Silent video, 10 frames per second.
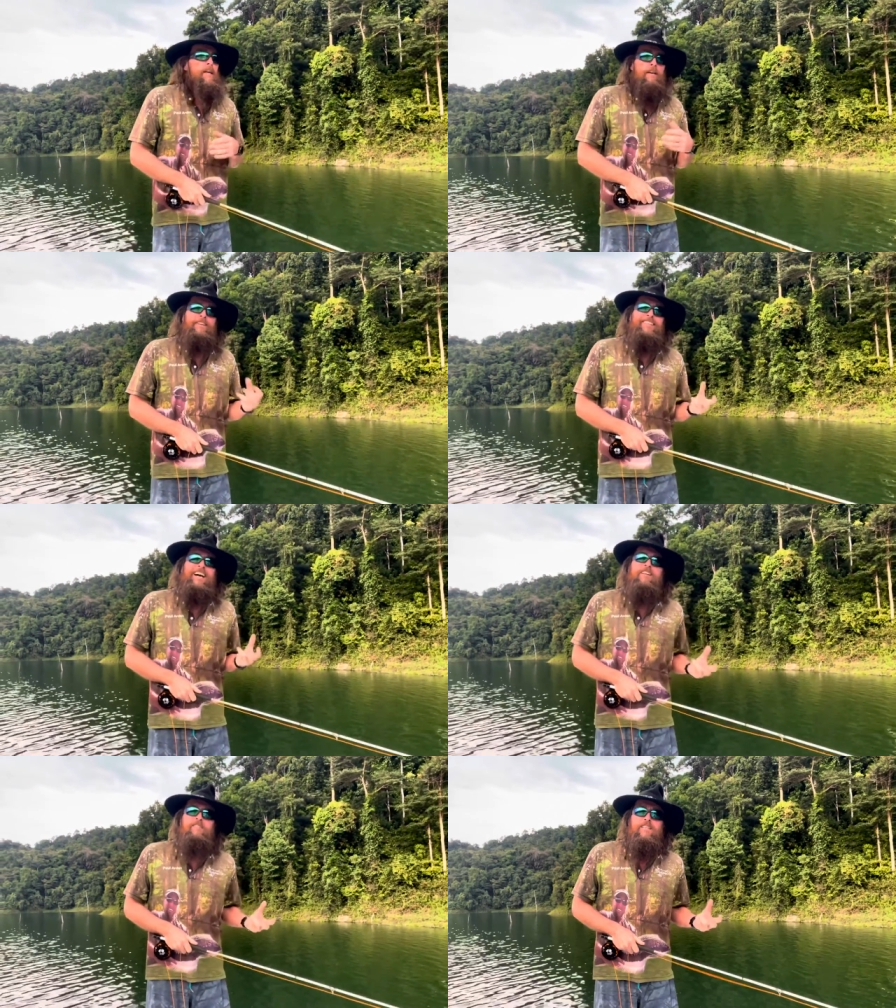If it
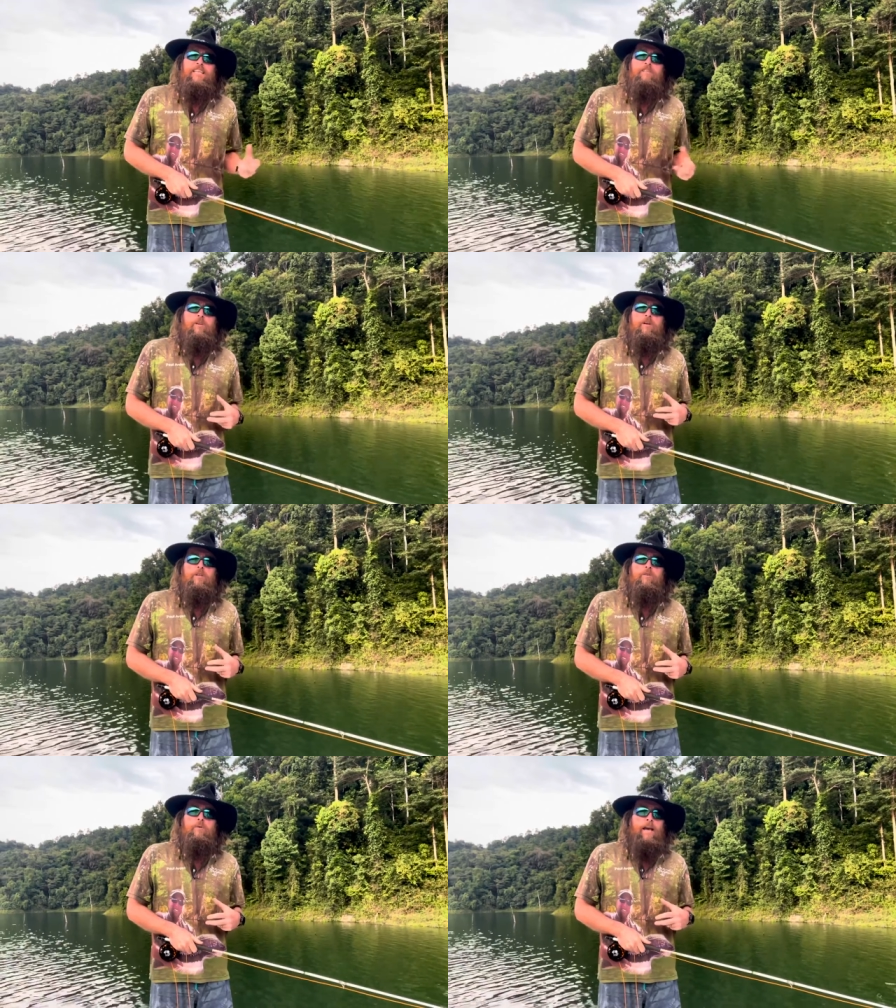doesn't, it's
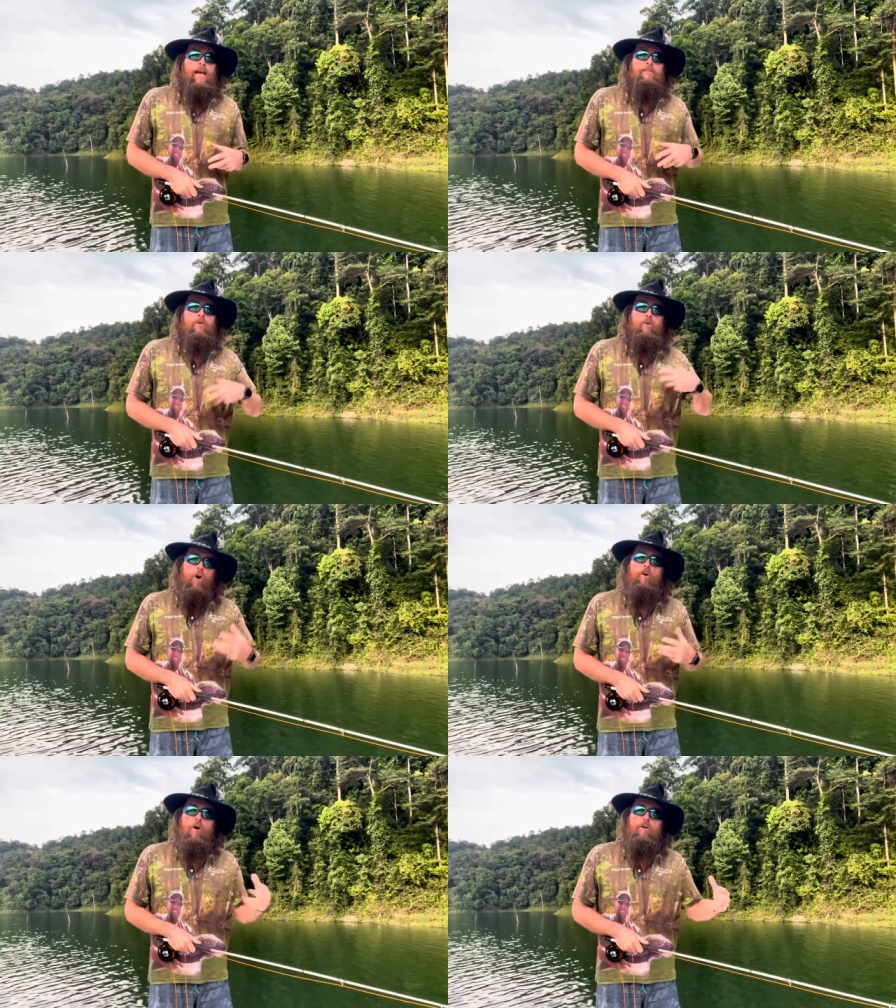going to have a
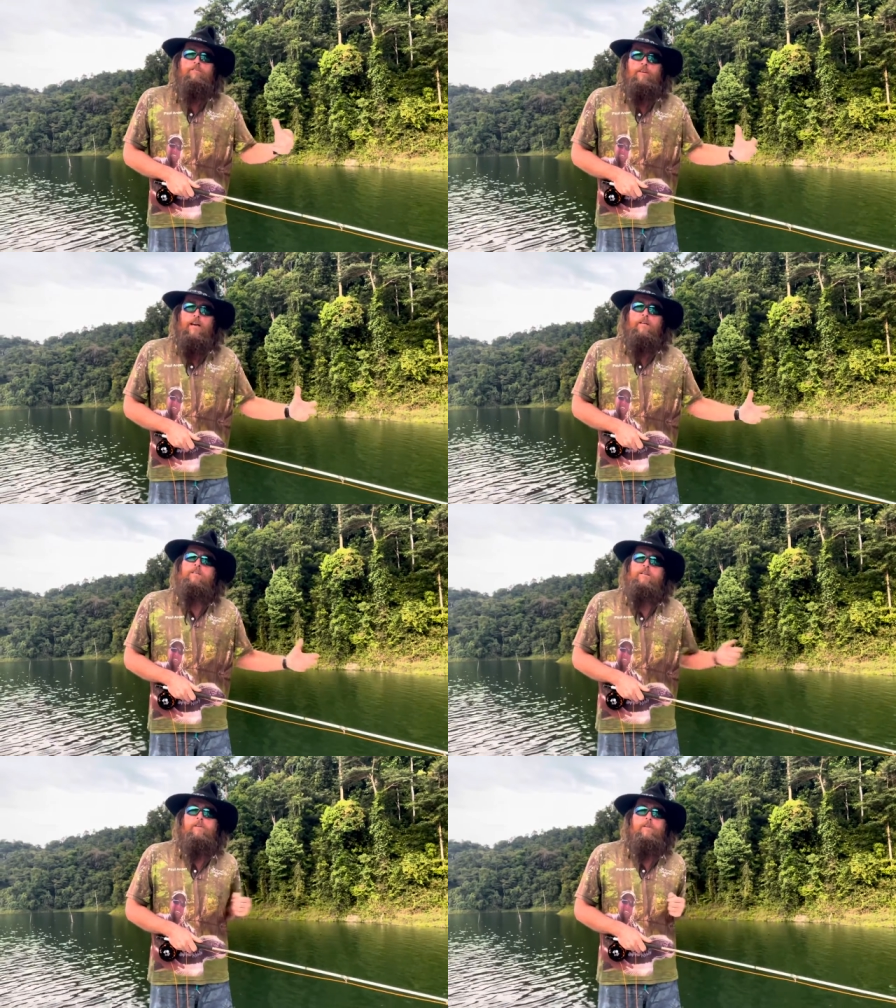knock-on effect
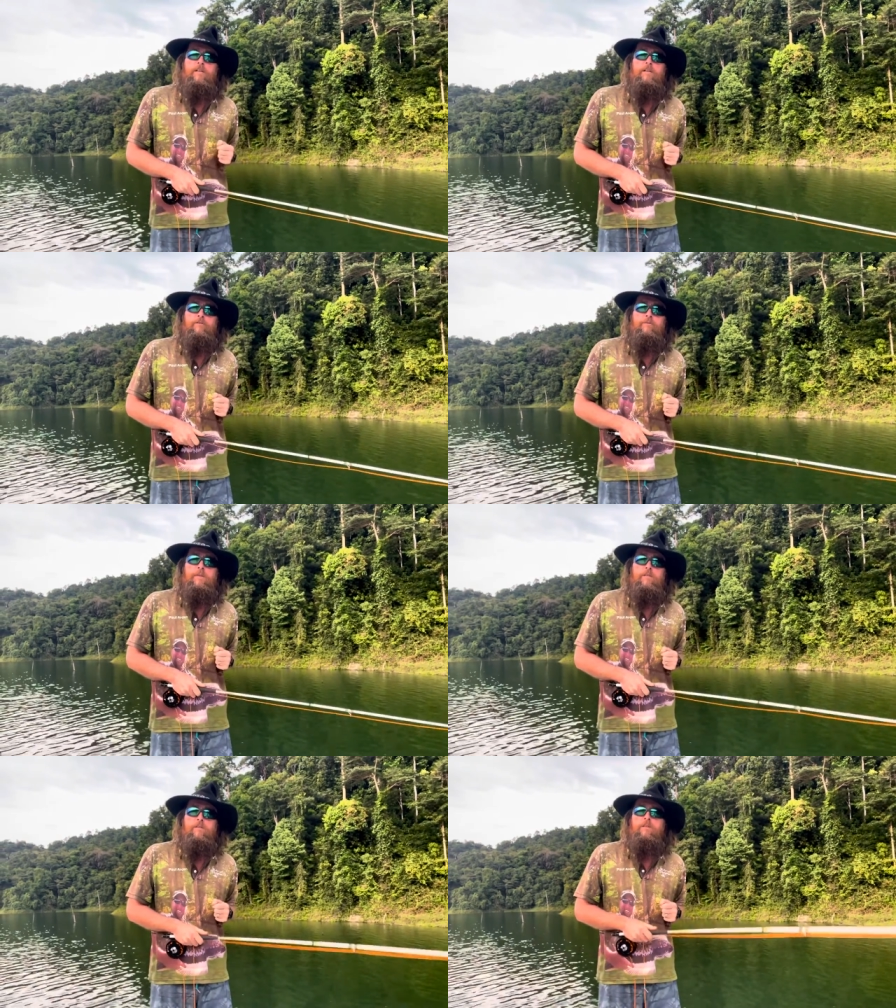in everything else
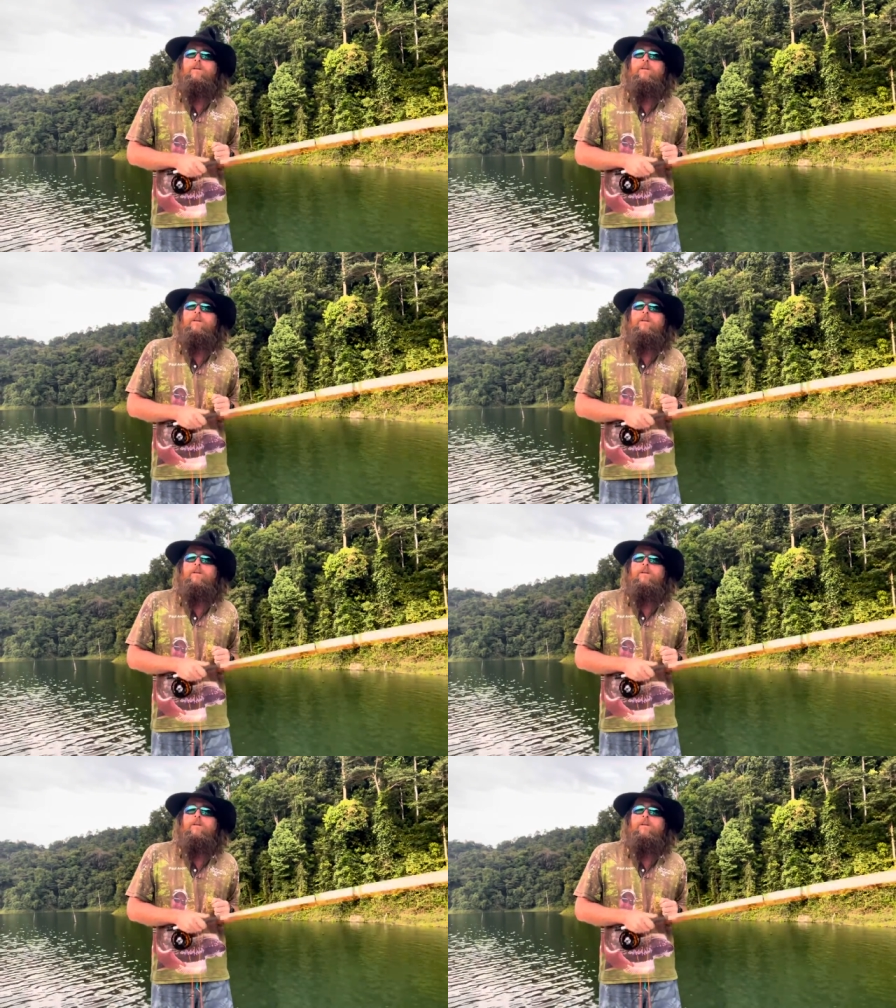we do.